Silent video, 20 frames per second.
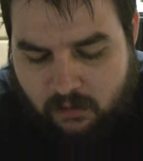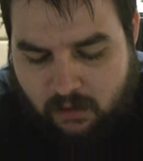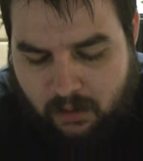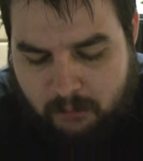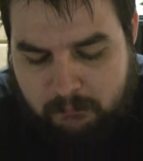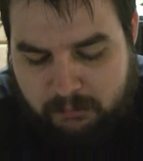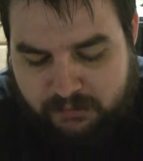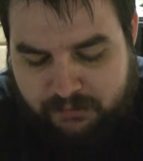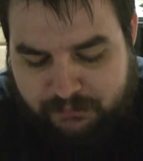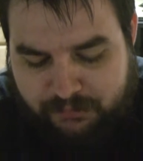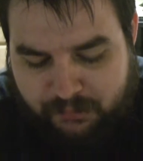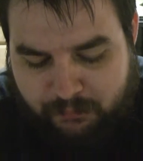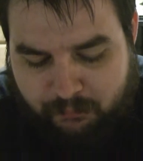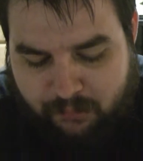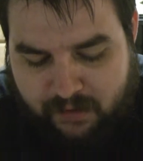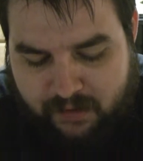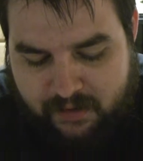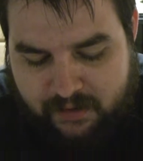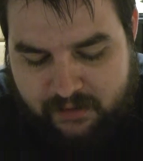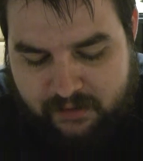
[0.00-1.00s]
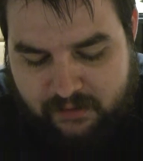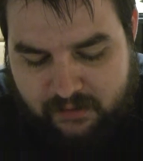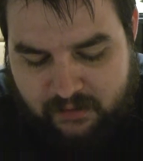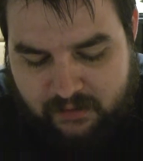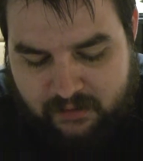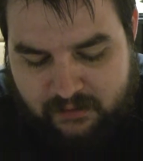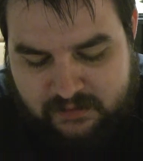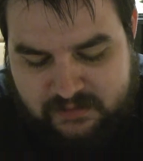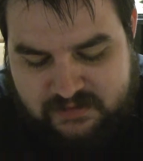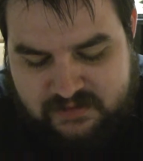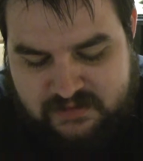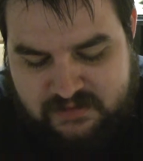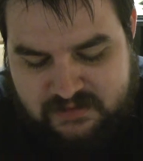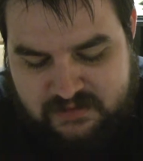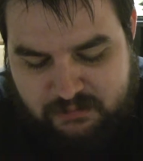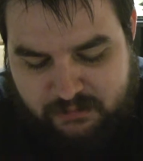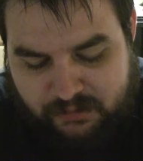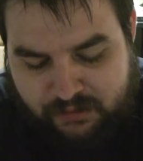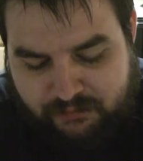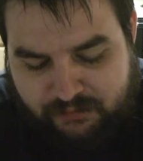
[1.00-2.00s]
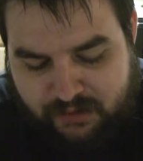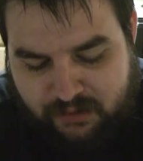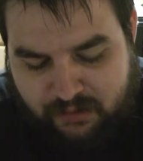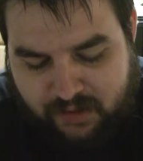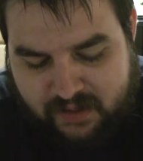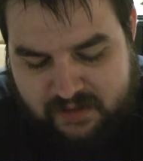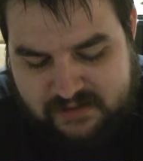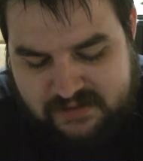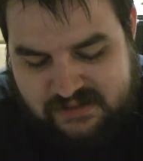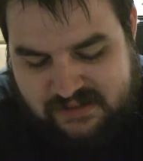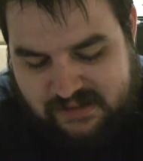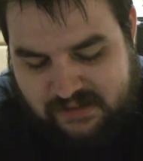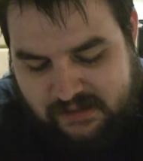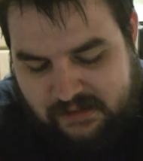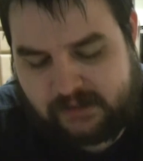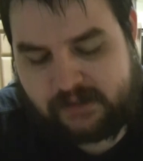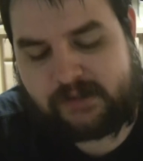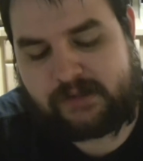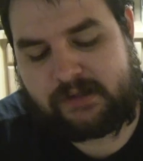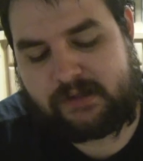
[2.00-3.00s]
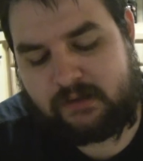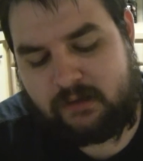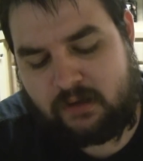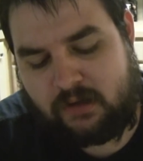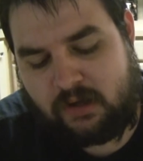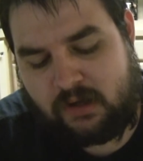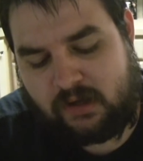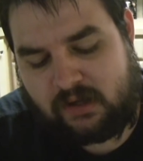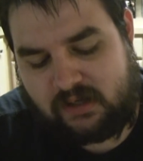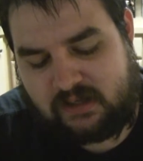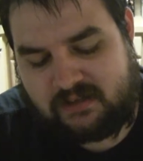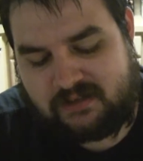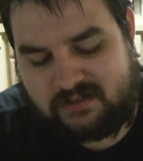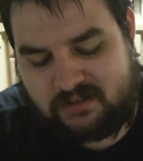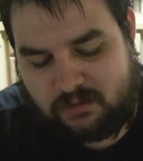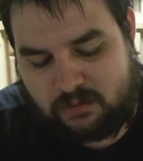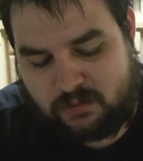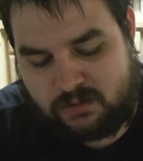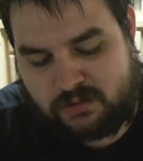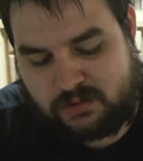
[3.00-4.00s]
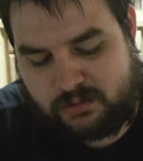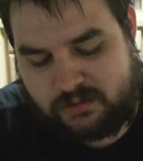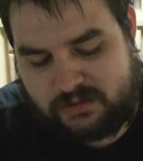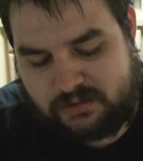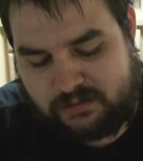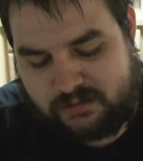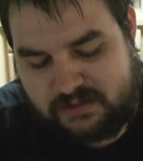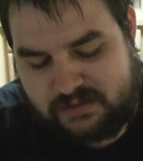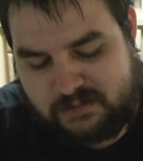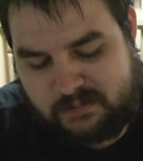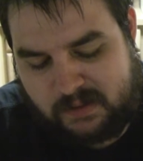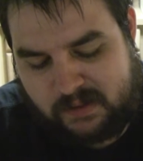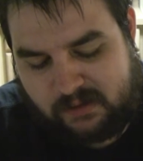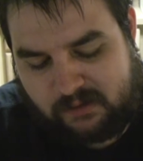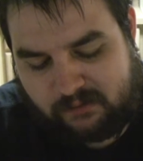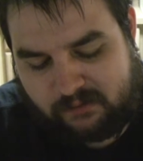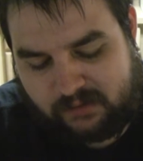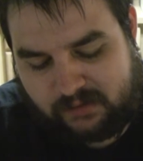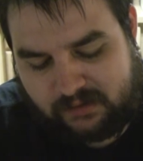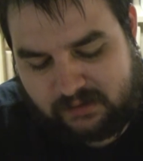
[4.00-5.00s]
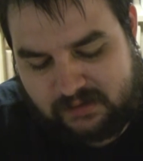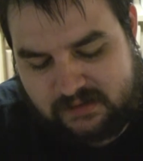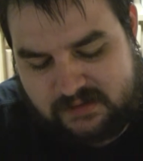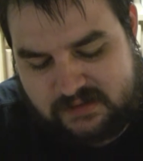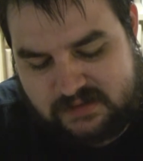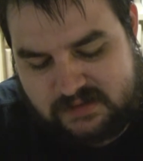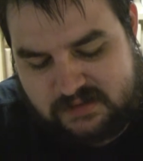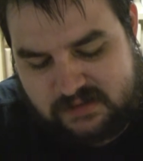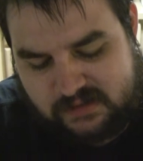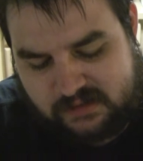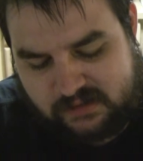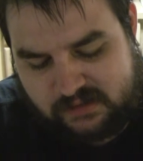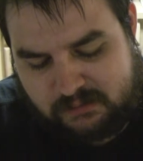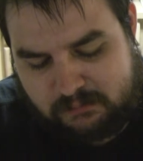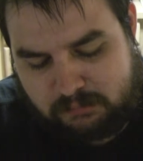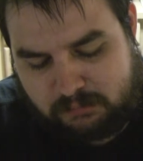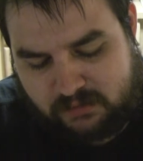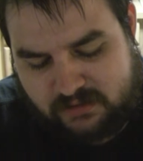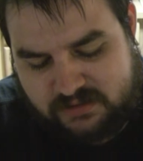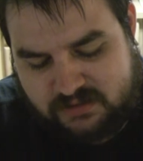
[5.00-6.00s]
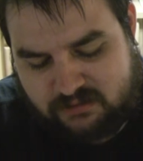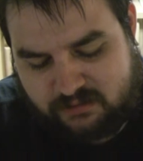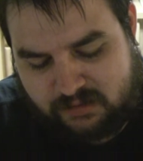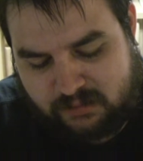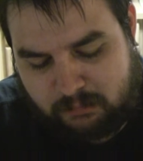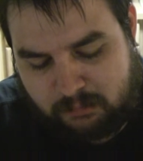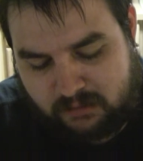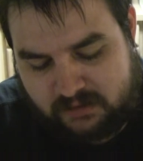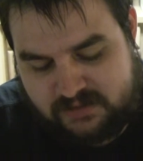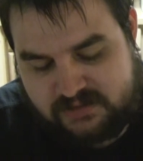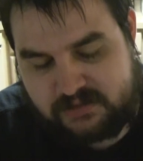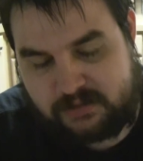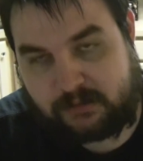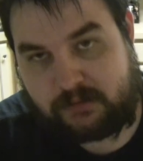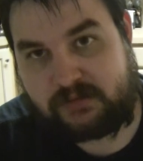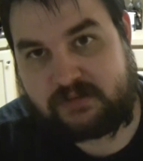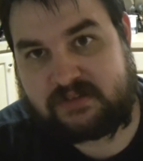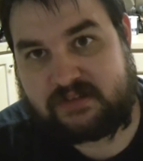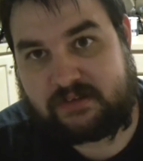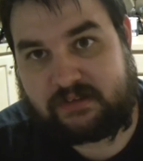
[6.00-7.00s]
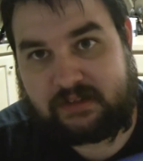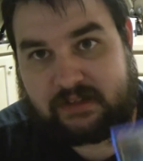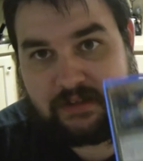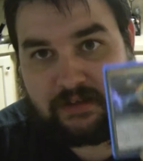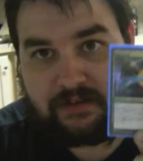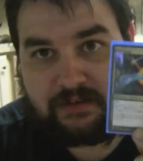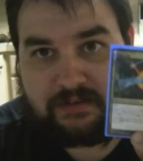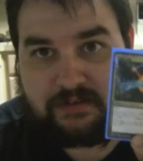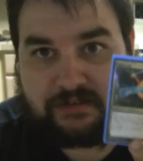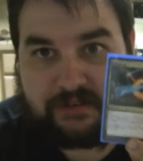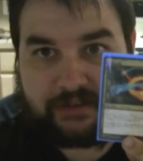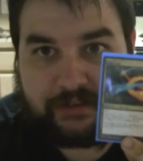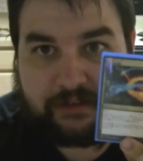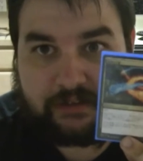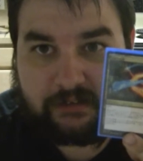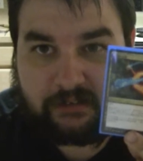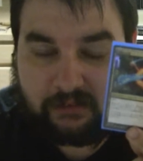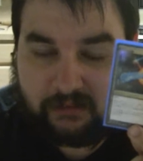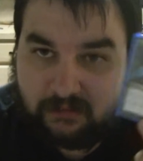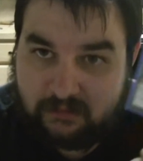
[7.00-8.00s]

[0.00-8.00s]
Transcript: blue and a red, and it says that whenever you cast a instant or sorcery spell, it gets +3/+7 until the end of the turn.